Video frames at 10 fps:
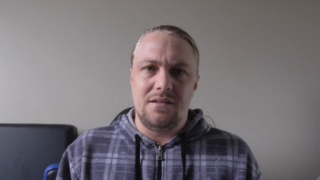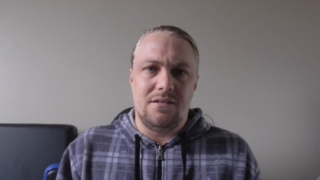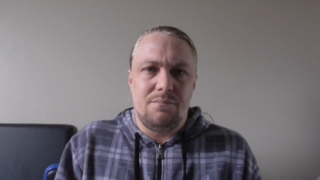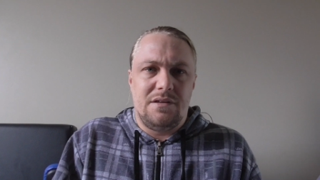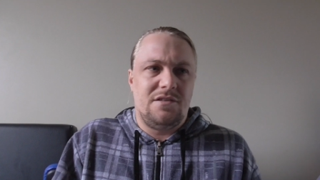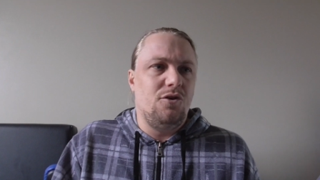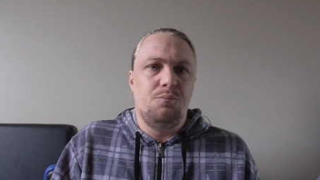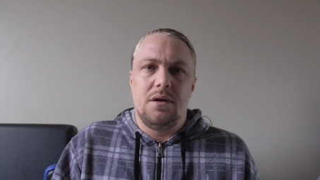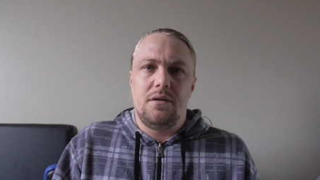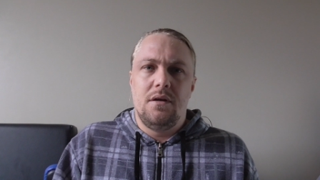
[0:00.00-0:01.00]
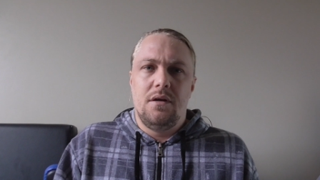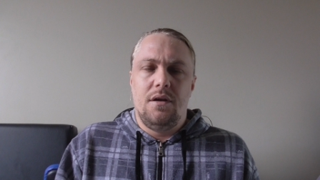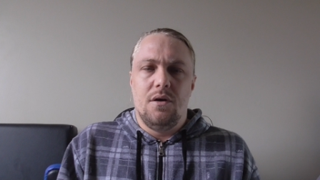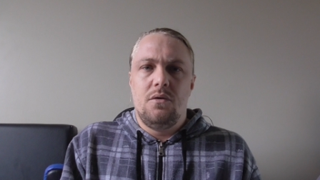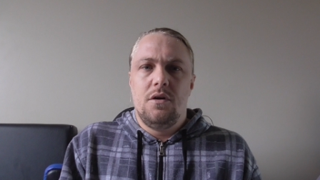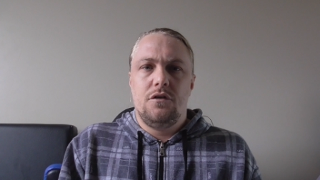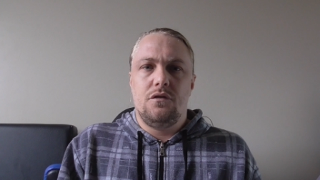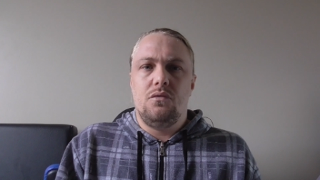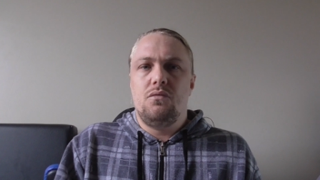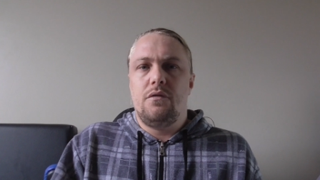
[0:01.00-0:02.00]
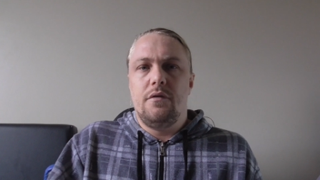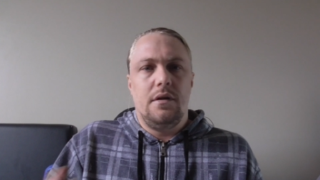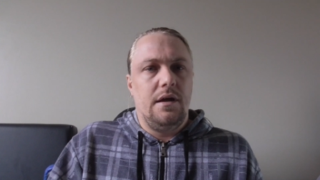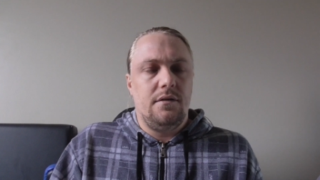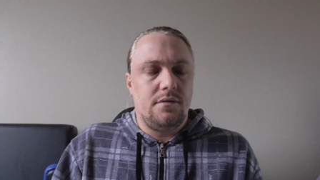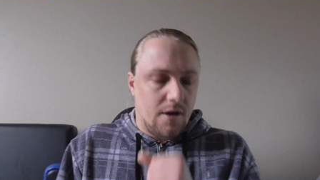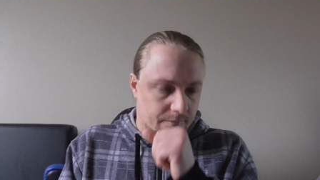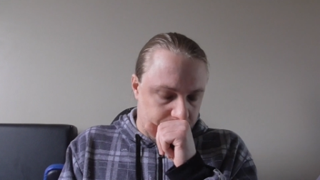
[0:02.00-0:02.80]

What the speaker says: It's a bit stupid, you know, to release,